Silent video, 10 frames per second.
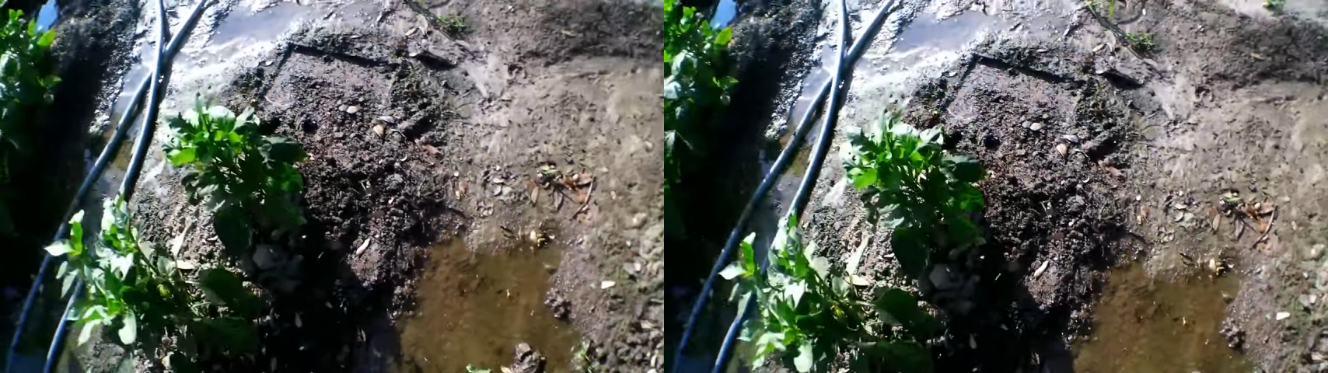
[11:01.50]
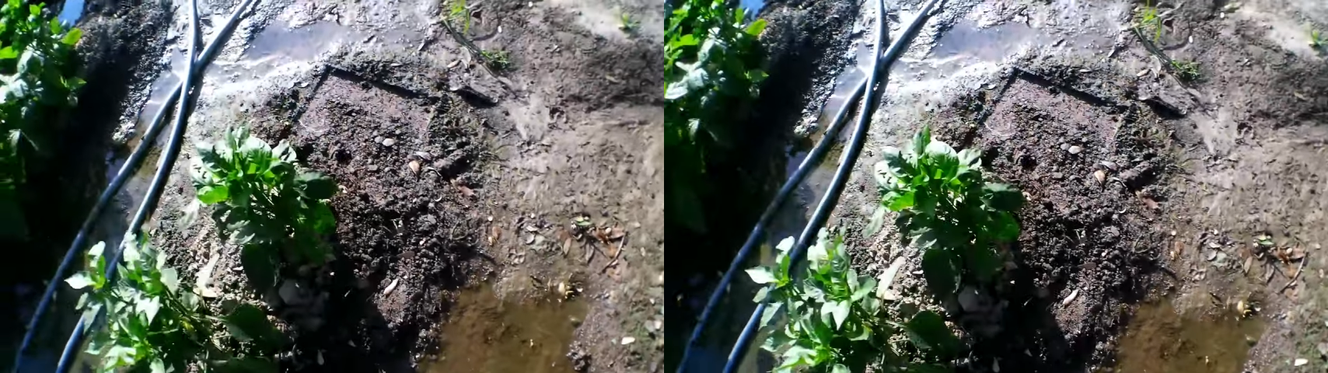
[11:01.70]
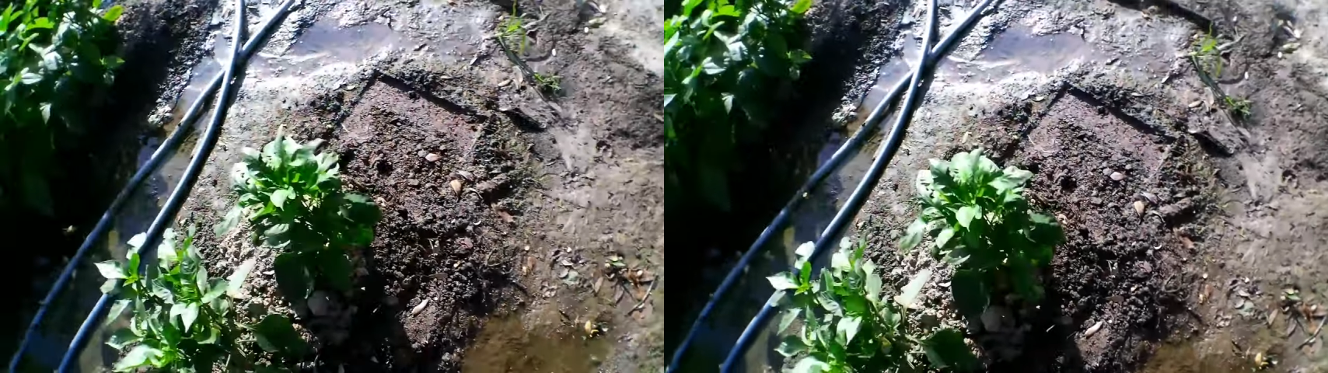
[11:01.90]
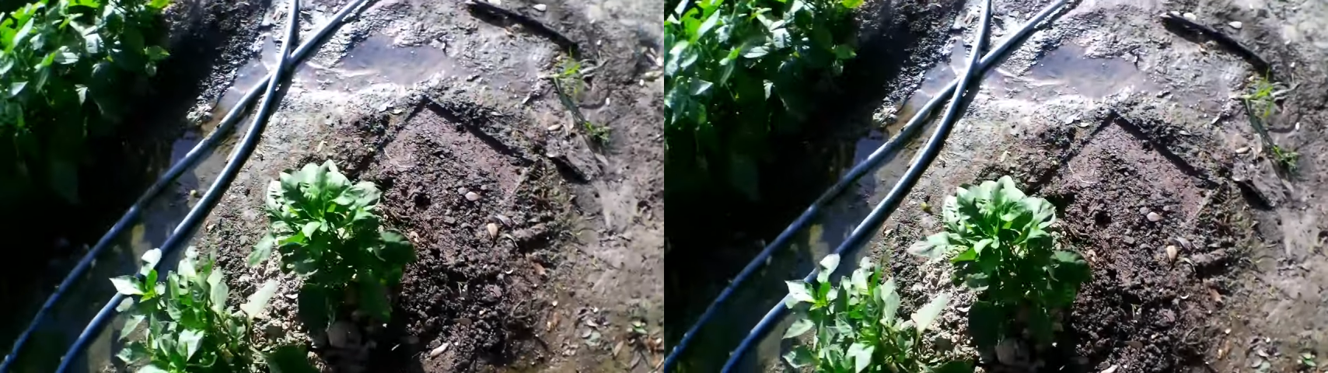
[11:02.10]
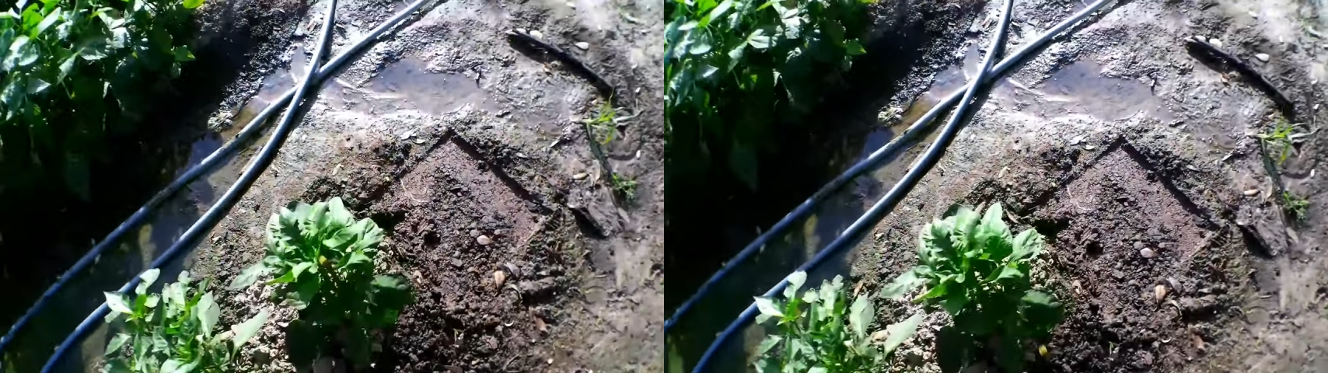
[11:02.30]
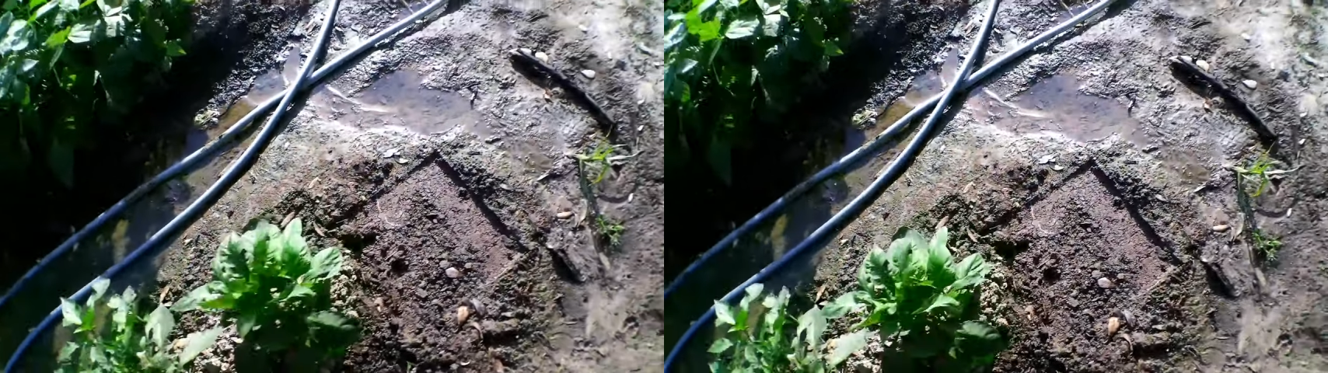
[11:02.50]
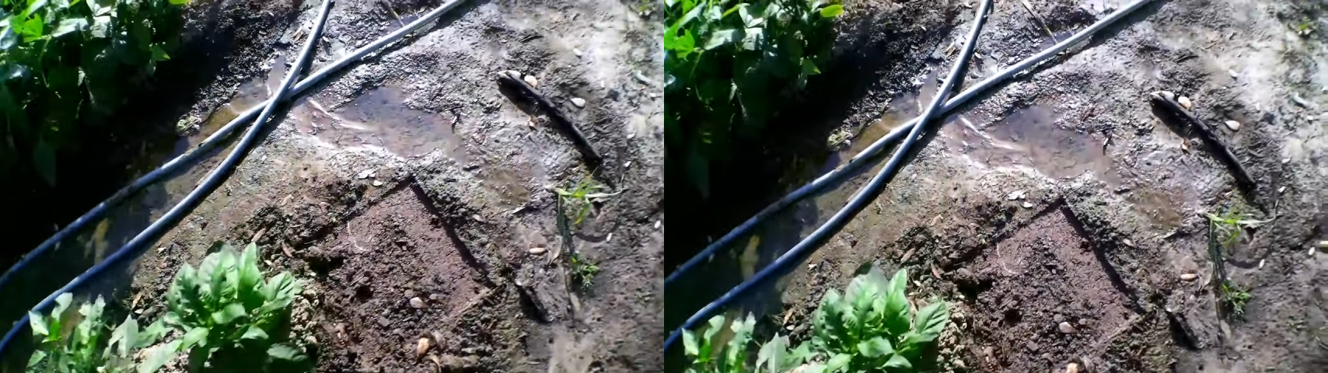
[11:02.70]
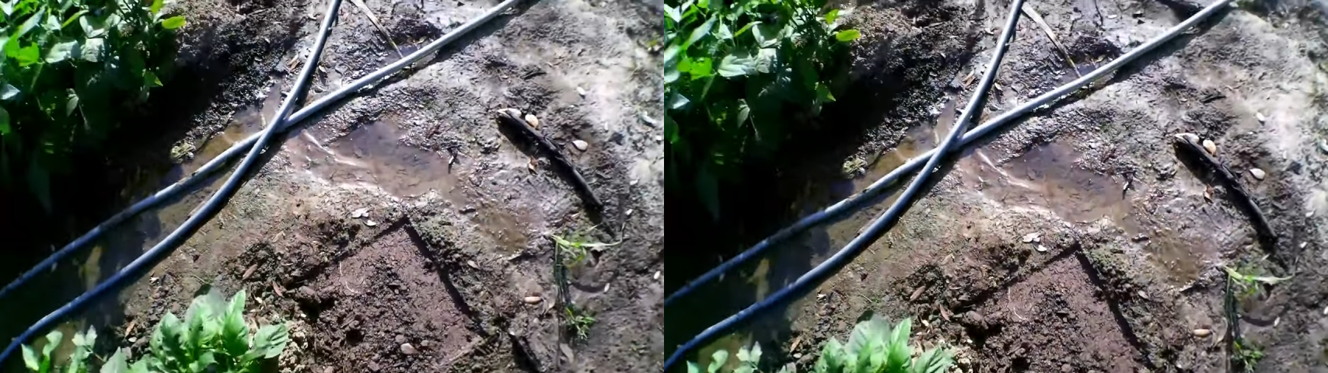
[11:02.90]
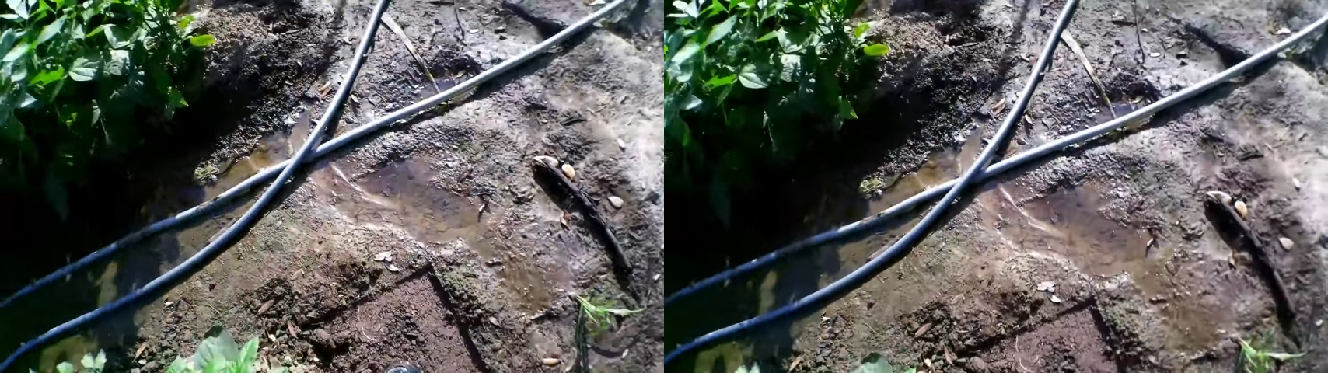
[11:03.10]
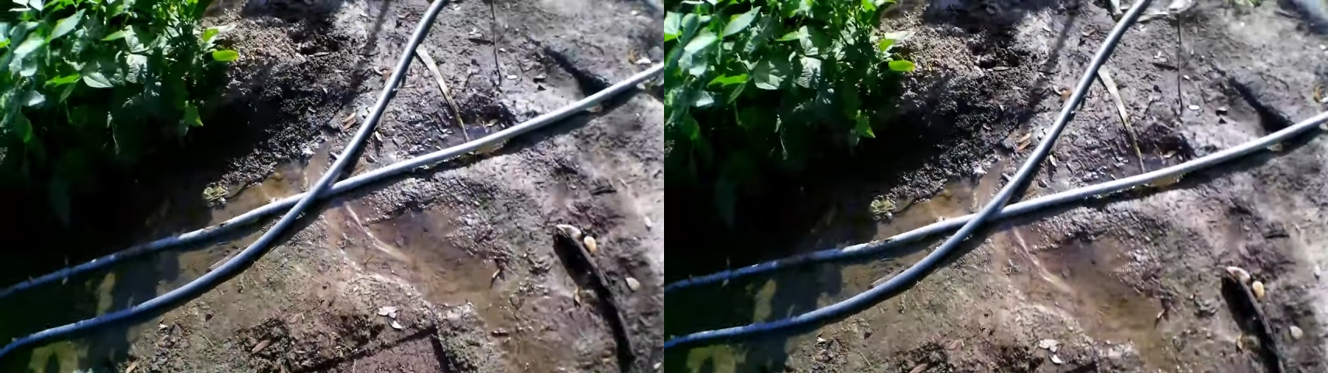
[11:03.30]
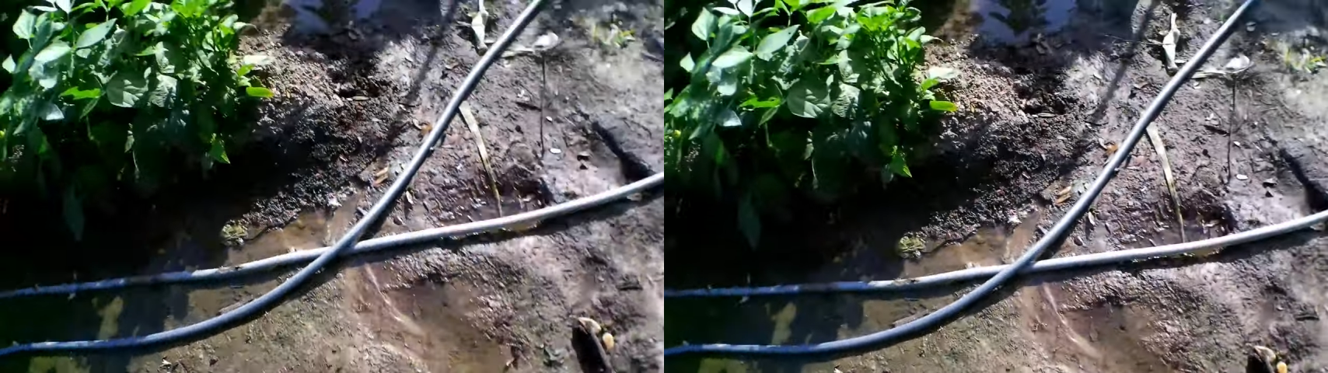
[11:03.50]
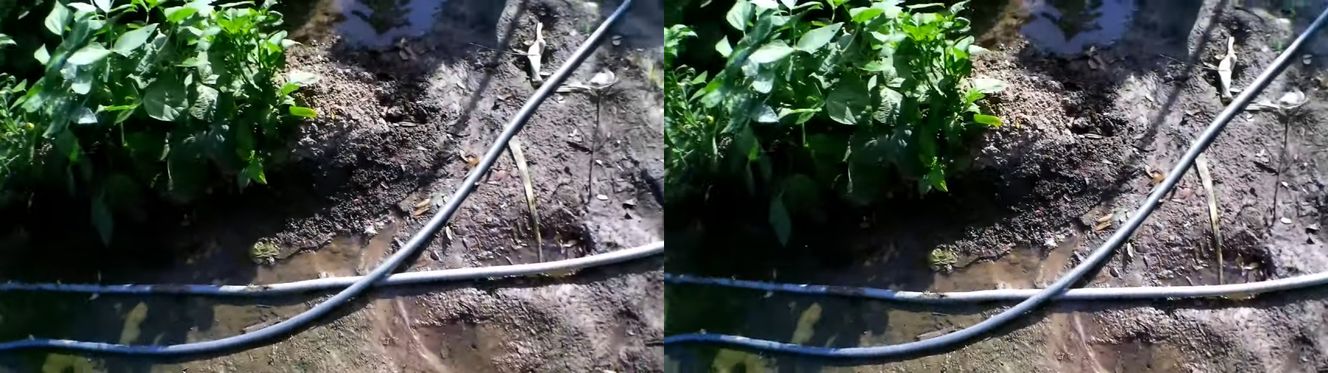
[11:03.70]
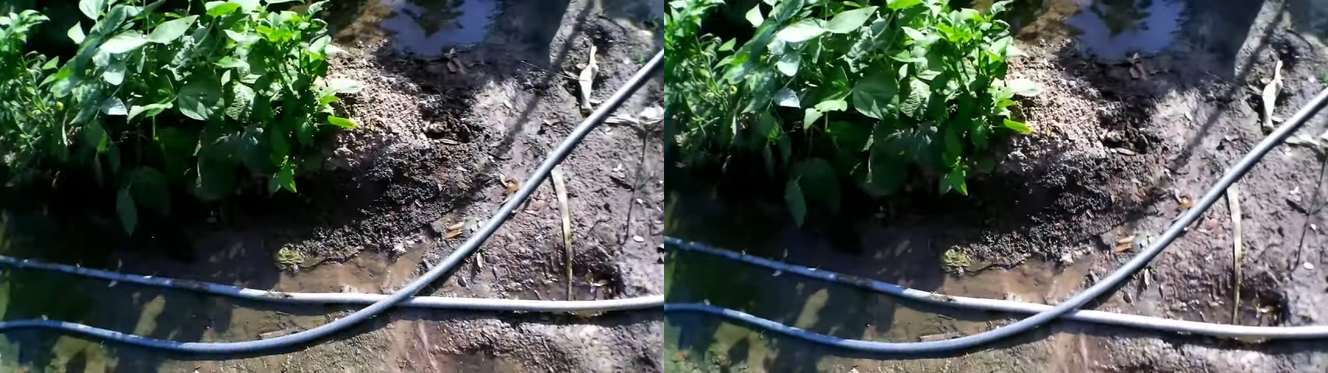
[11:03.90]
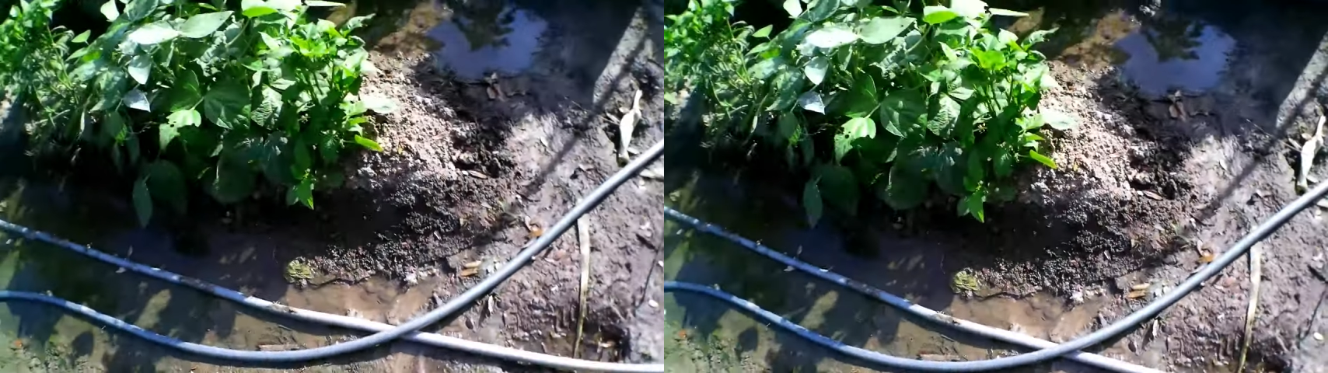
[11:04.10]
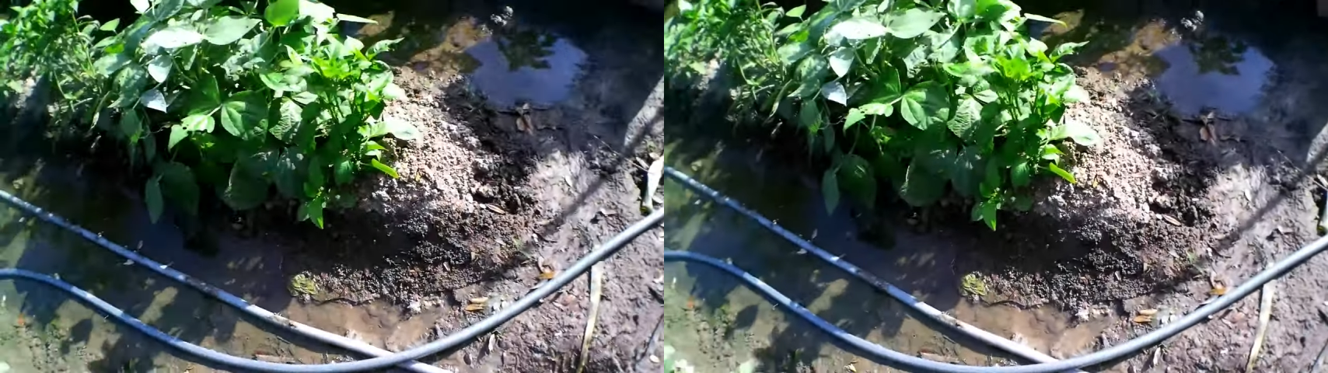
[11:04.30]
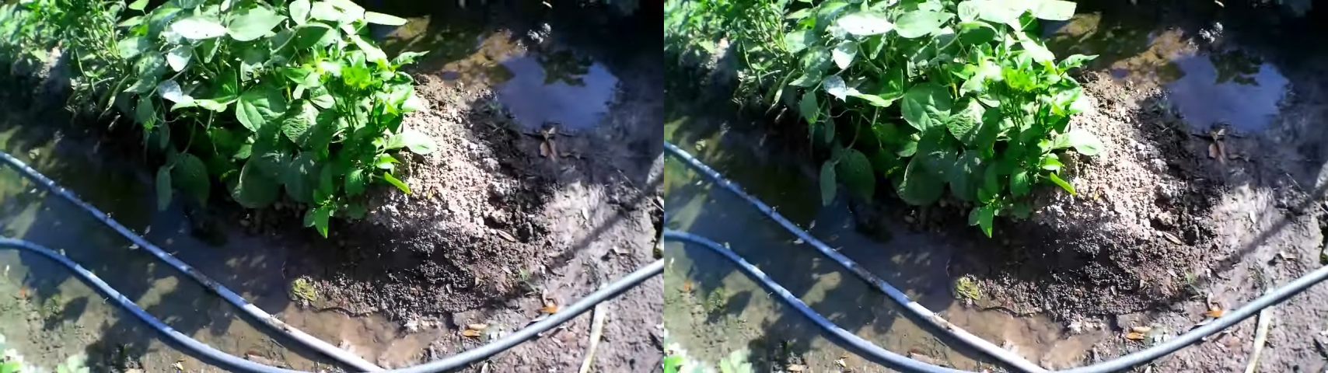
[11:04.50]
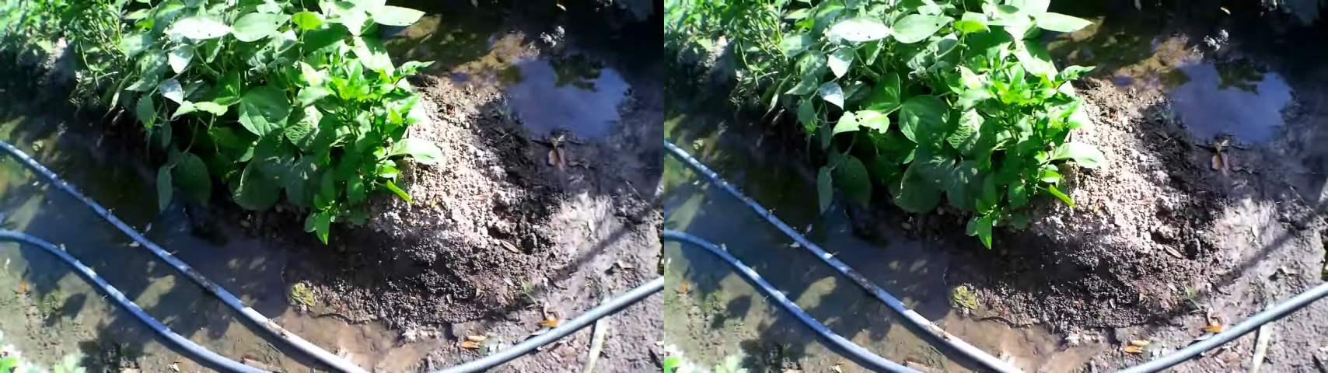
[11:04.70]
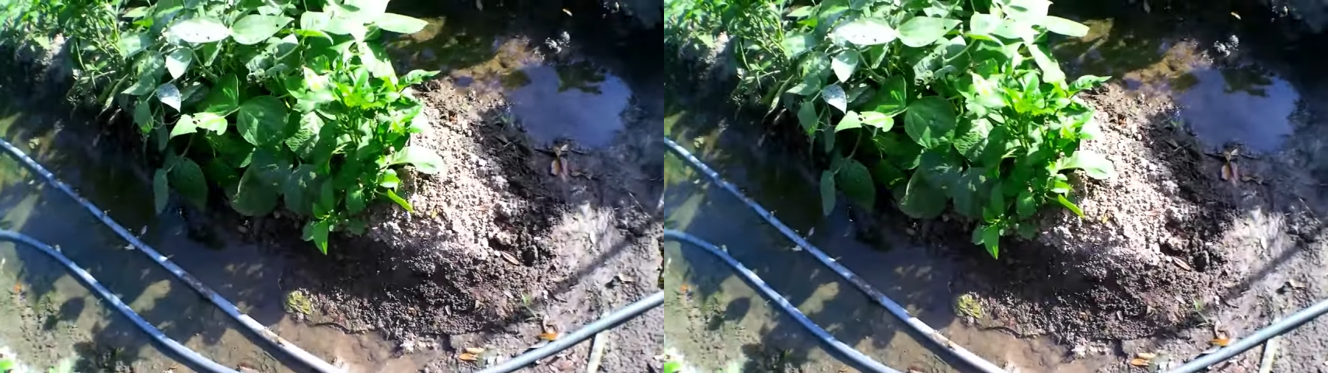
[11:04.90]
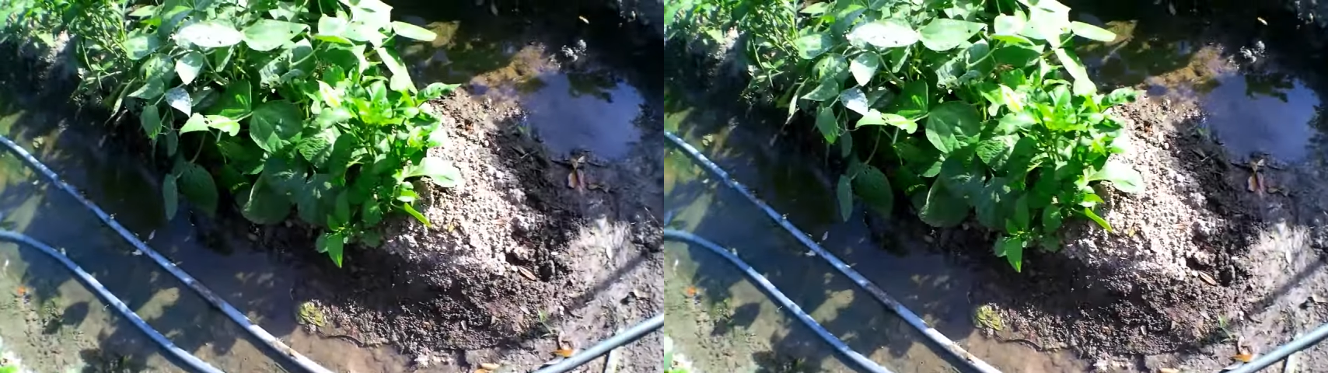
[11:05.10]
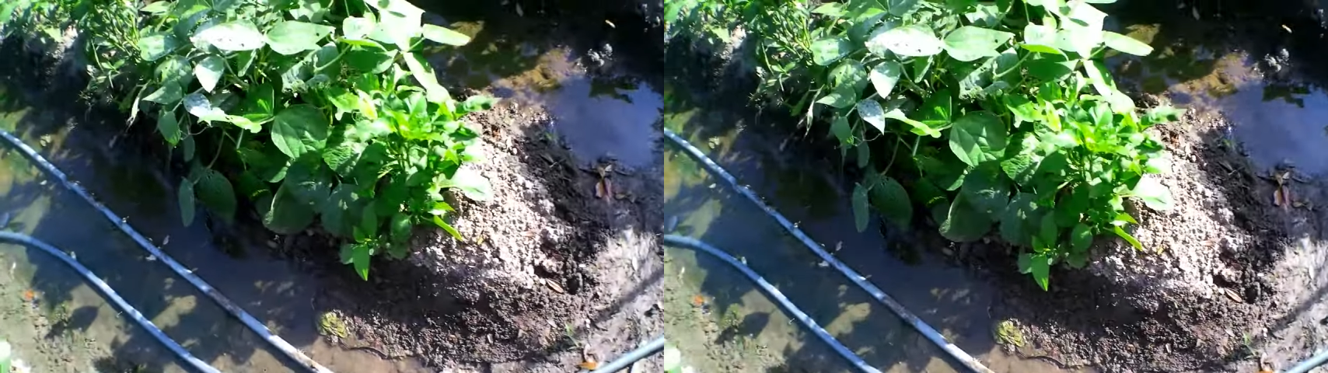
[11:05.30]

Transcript: [unreadable: no face in view]